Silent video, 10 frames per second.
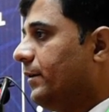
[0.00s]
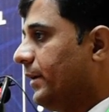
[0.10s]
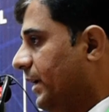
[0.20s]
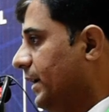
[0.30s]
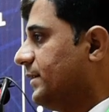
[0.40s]

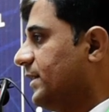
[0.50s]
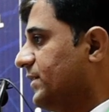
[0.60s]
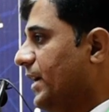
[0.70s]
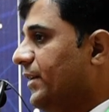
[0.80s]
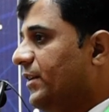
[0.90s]
here is the
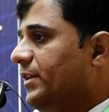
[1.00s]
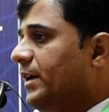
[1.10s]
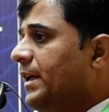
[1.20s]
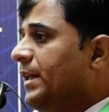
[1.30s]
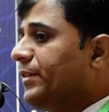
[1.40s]
Senate,
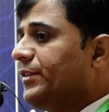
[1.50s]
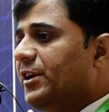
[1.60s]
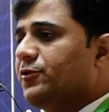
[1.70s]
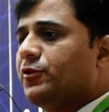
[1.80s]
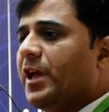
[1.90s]

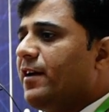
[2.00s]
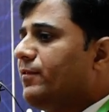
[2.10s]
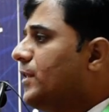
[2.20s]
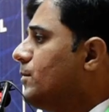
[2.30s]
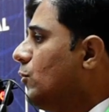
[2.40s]
that should
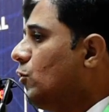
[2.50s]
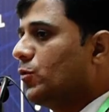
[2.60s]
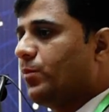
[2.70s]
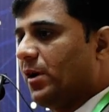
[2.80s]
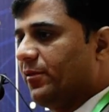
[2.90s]
have the more
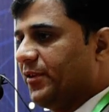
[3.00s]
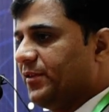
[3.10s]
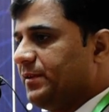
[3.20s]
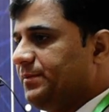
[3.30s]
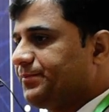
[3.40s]

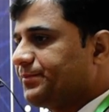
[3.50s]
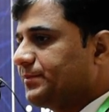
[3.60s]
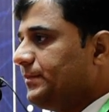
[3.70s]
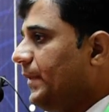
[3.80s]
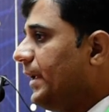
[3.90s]
powers.
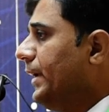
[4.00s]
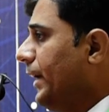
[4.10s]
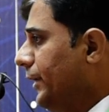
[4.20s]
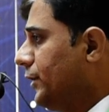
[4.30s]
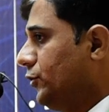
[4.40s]

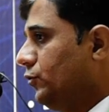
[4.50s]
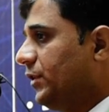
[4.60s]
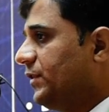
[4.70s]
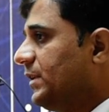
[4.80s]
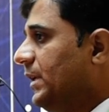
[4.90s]
In a
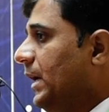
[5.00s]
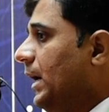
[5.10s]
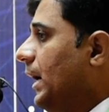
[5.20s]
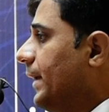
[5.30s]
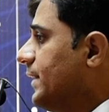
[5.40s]
US,
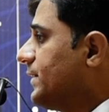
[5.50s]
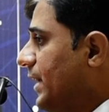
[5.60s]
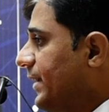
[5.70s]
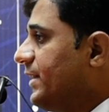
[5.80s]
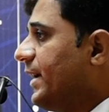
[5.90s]
the
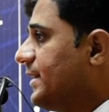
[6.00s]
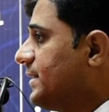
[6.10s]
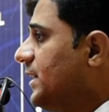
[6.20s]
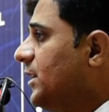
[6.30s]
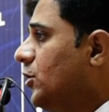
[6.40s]
Senate has
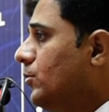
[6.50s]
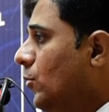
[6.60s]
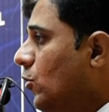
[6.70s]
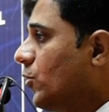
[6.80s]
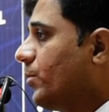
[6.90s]
the
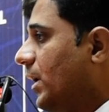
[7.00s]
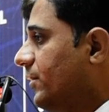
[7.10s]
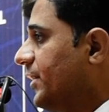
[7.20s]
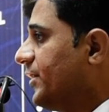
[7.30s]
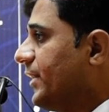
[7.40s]
more
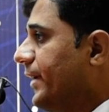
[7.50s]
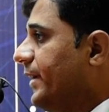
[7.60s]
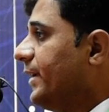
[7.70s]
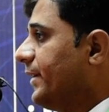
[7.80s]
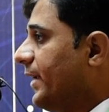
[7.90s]
powers,
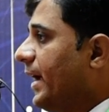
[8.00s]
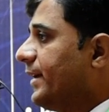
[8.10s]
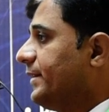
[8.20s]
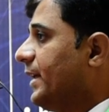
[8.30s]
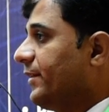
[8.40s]
and it
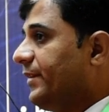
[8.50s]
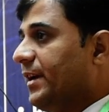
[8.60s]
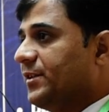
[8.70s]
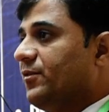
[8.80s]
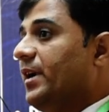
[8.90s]
has
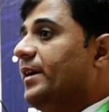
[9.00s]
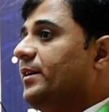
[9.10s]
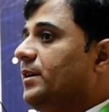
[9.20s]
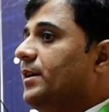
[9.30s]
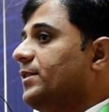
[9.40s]
that's
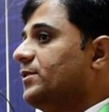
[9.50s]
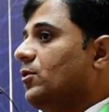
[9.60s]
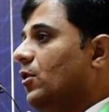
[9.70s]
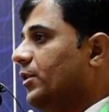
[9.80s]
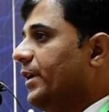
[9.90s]
why it is
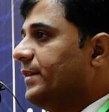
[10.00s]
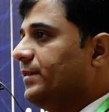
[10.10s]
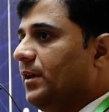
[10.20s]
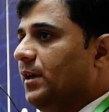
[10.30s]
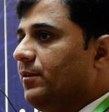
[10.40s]
called as
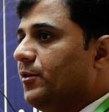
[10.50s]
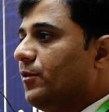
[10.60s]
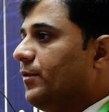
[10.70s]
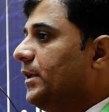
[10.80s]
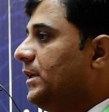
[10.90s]
one
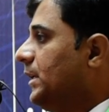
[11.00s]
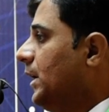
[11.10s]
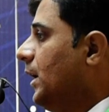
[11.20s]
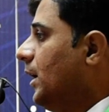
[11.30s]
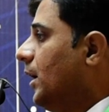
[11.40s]
of the
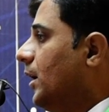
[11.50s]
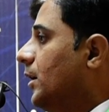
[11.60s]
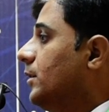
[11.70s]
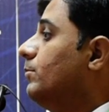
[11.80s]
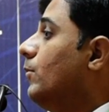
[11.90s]

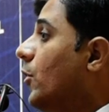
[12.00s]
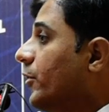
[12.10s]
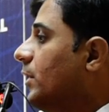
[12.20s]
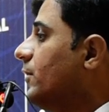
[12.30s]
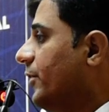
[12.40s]

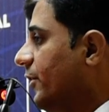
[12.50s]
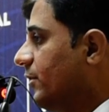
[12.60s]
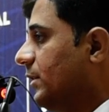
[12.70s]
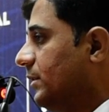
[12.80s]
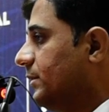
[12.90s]
model
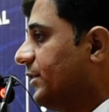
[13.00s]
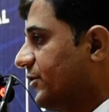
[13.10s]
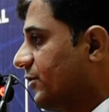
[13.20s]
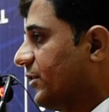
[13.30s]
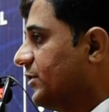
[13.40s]
federal
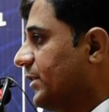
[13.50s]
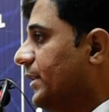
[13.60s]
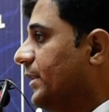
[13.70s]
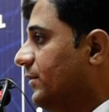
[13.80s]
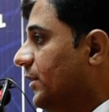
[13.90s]
structure
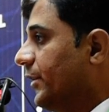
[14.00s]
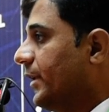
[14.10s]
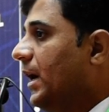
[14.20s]
in the world.